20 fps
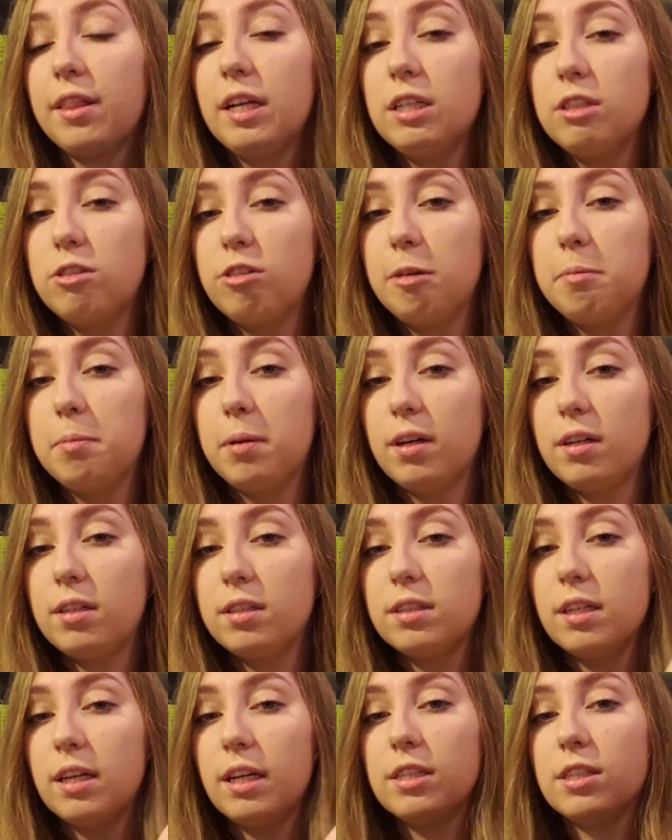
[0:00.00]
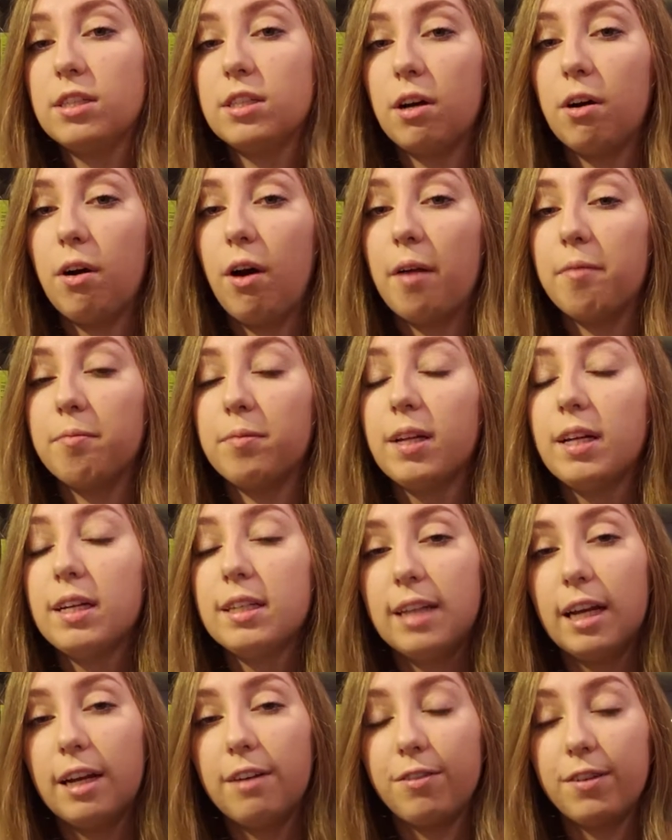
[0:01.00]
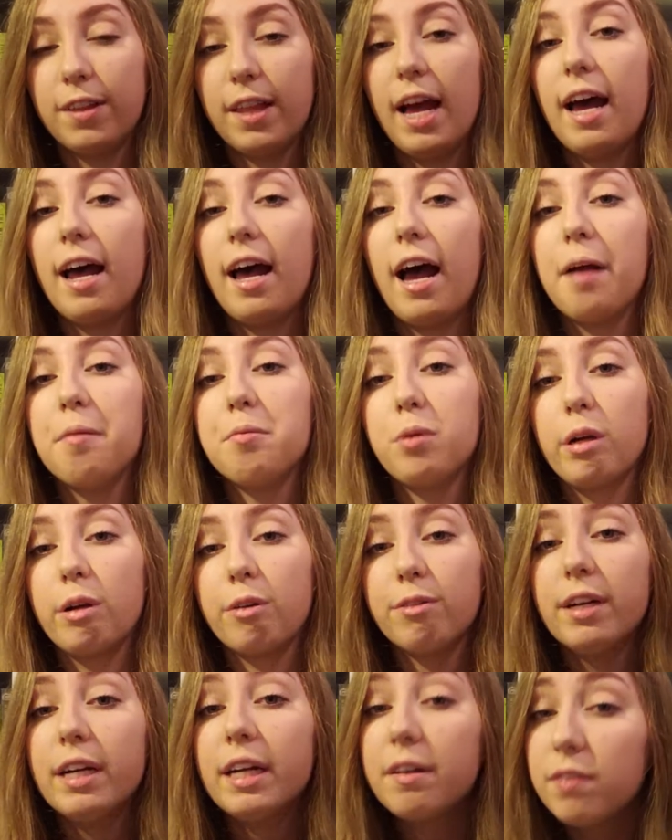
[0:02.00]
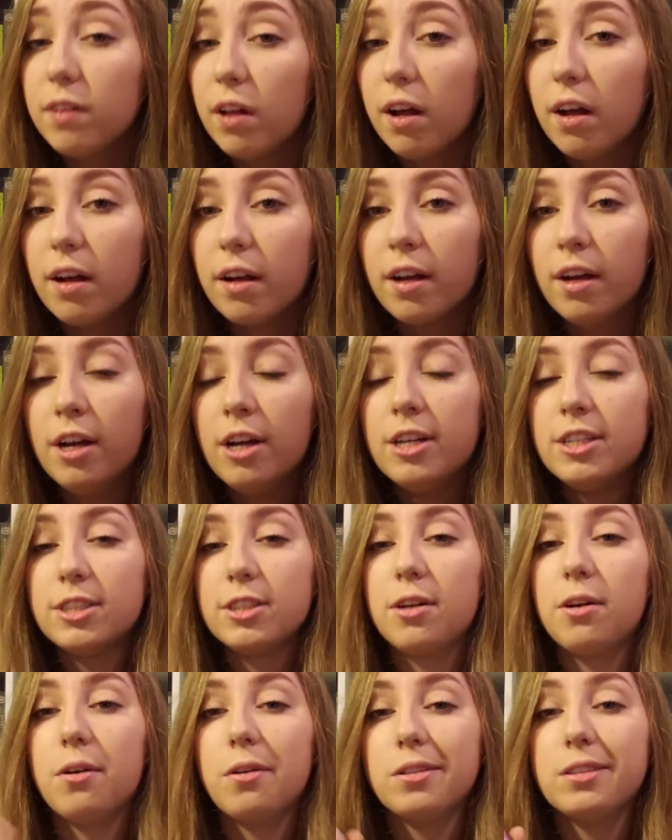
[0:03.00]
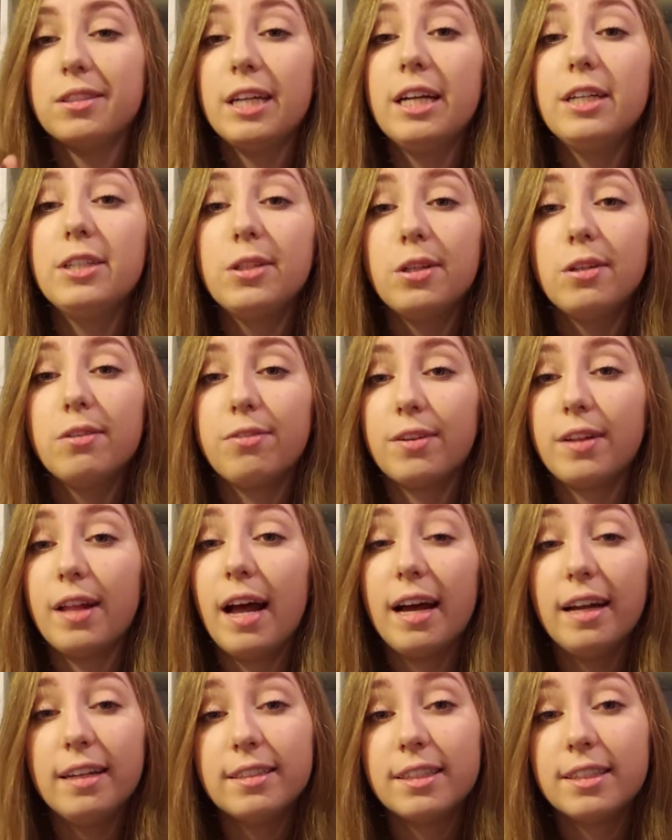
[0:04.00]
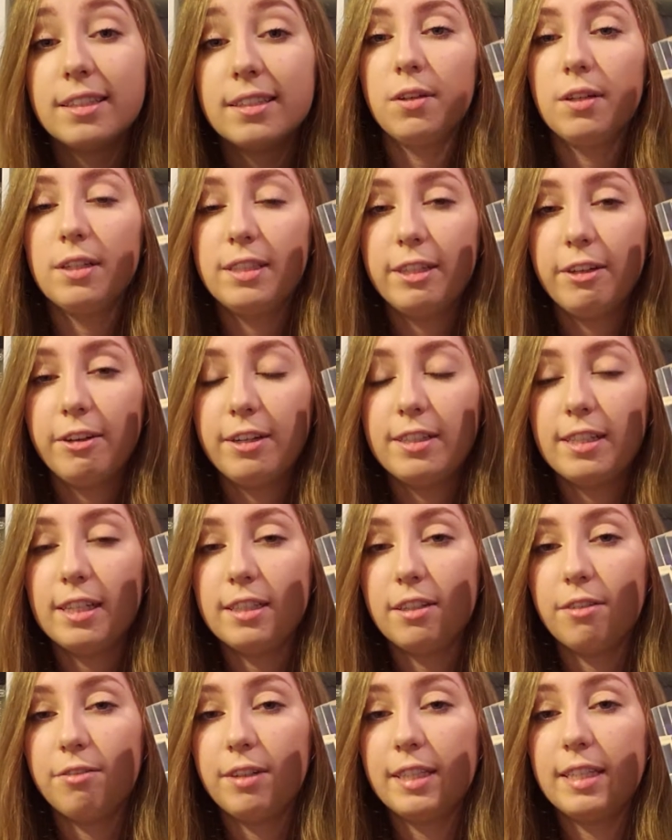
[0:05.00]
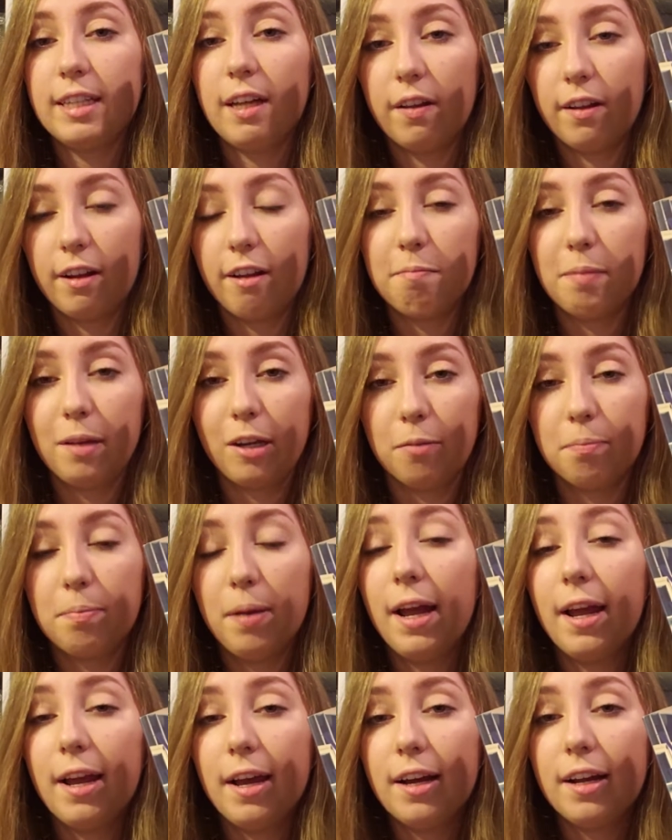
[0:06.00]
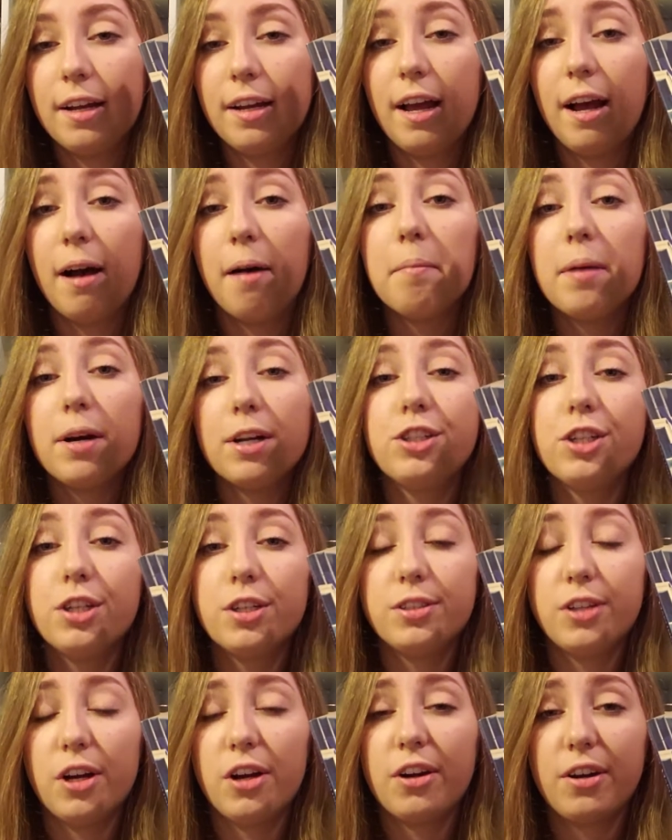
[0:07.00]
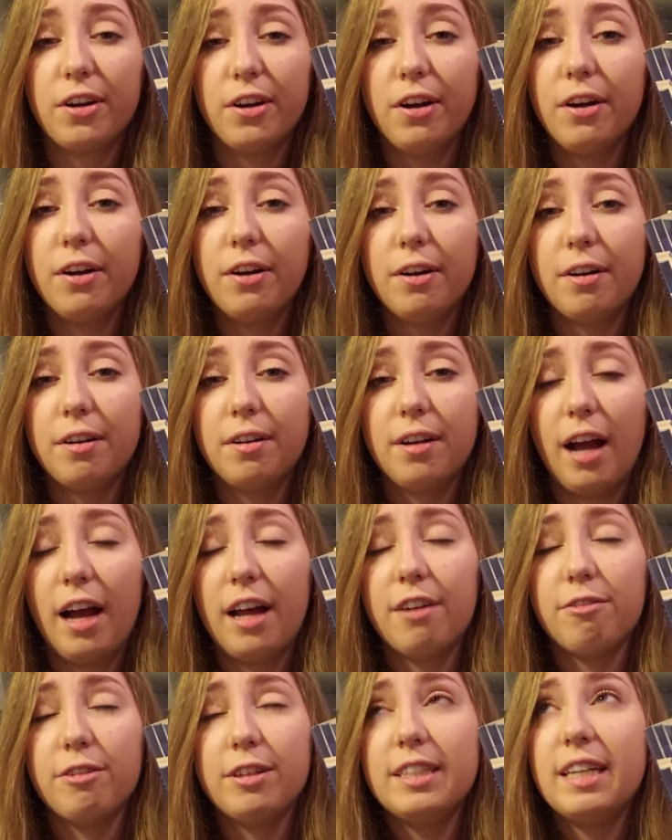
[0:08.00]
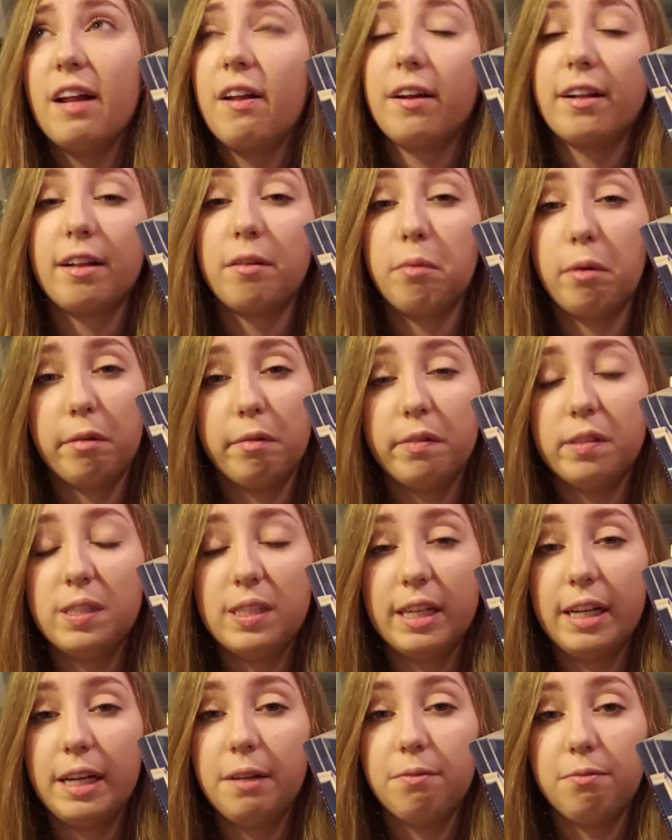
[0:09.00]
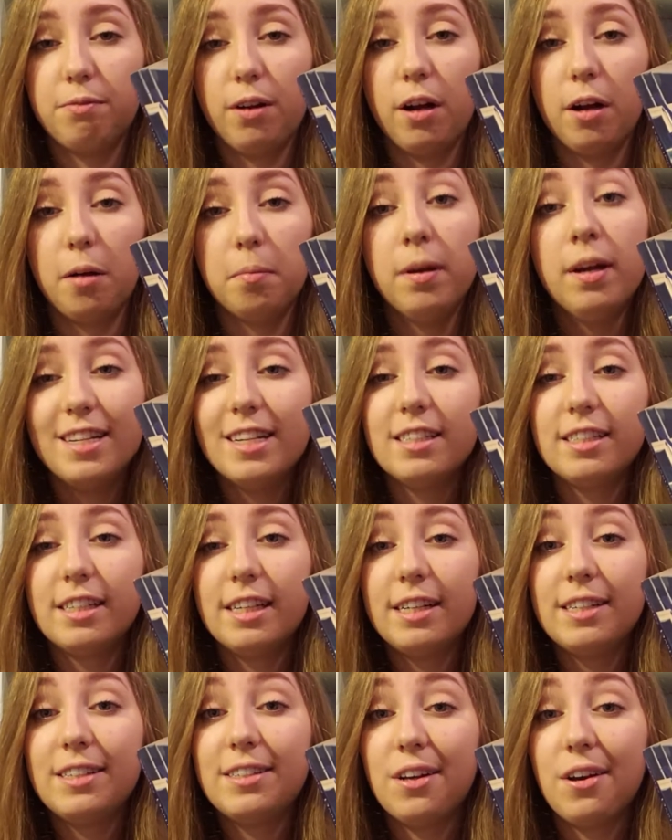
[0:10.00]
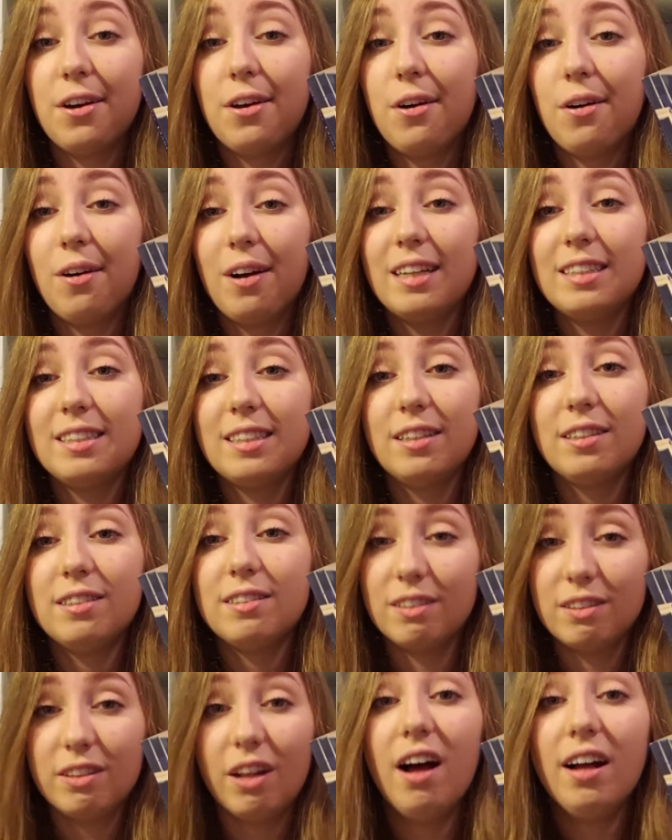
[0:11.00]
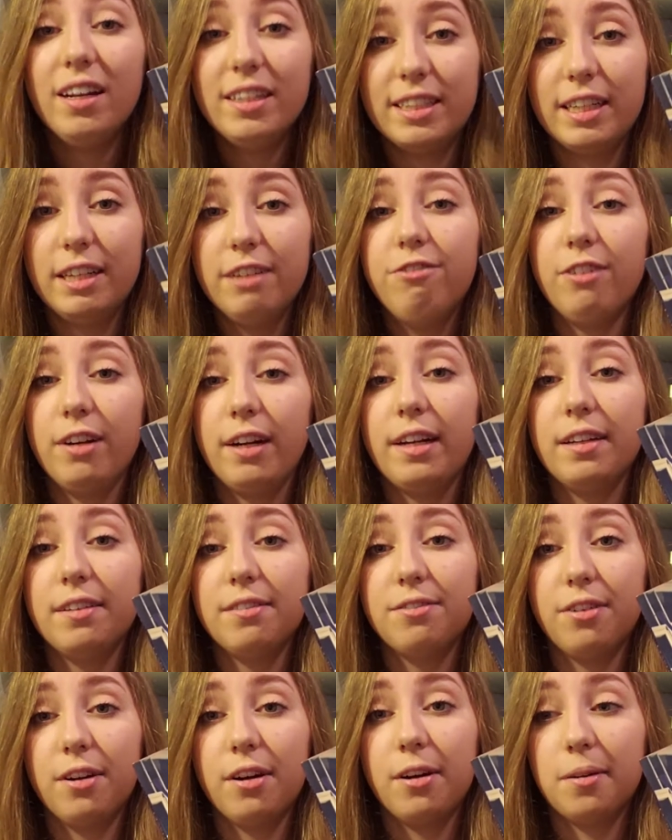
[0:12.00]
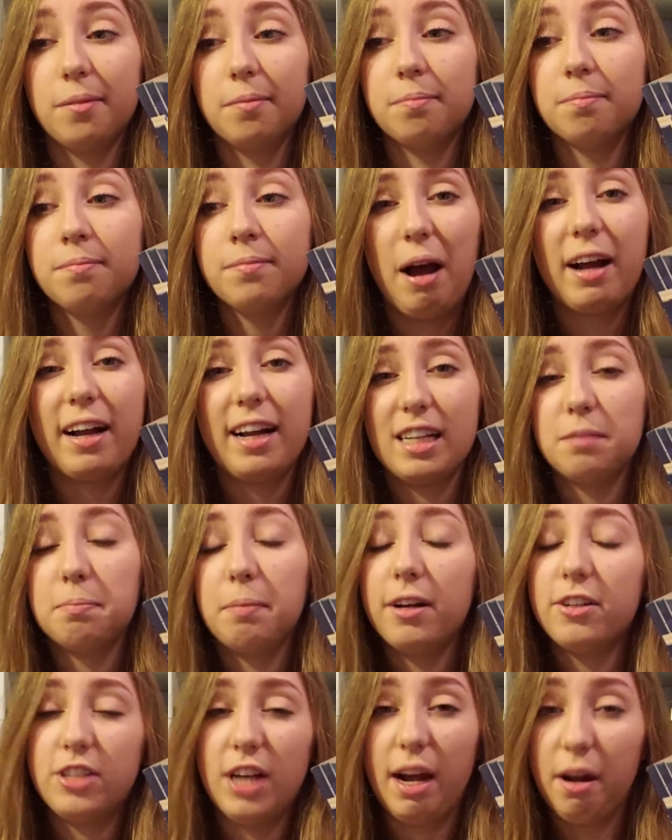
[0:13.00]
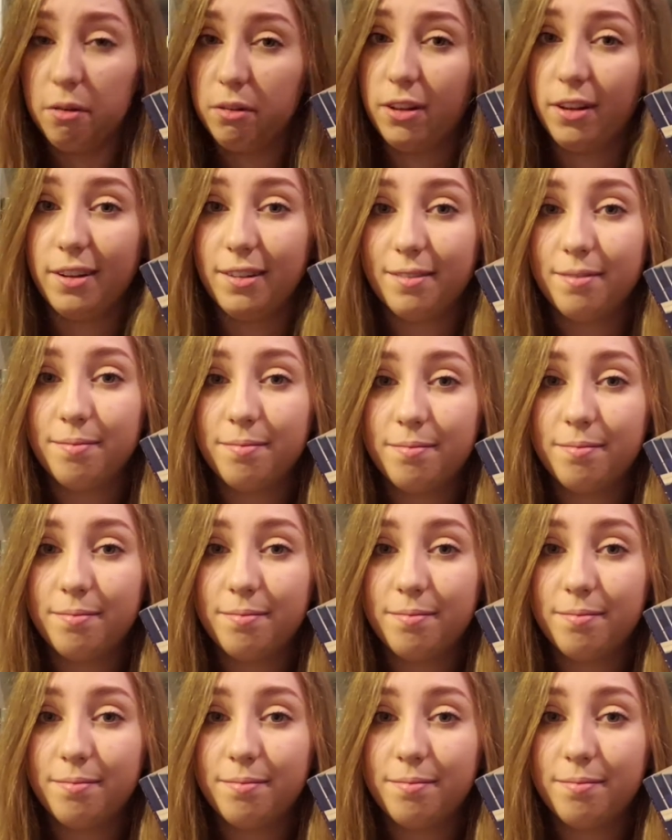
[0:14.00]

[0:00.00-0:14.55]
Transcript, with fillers: these three books, and so I'm really excited for that. I'm doing a reading vlog, so stay tuned for that. So this series is a retelling of Peter Pan, a much darker kind of retelling than what we've seen from Disney, so it's a lot different from, I guess, my childhood.